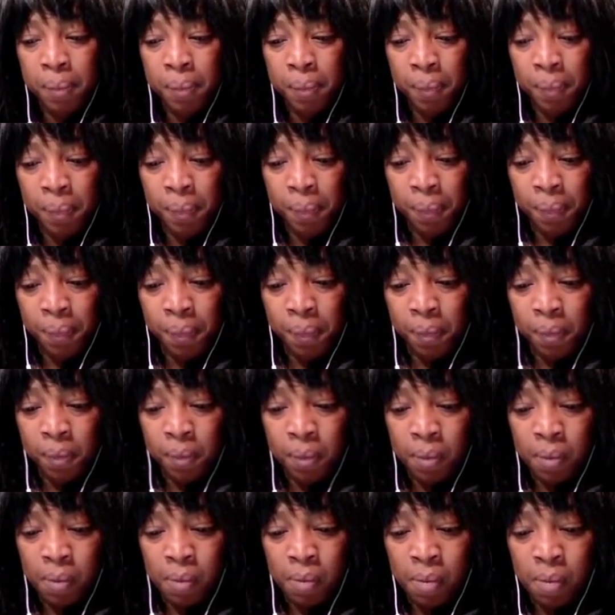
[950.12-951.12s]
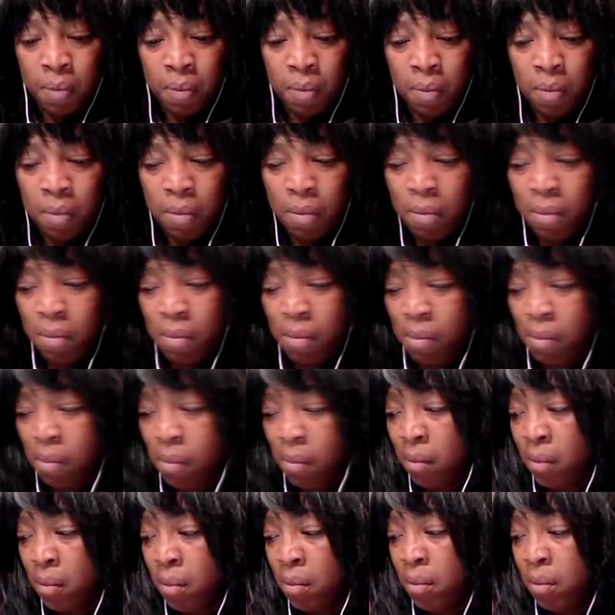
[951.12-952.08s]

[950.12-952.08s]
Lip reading: Nothing is said.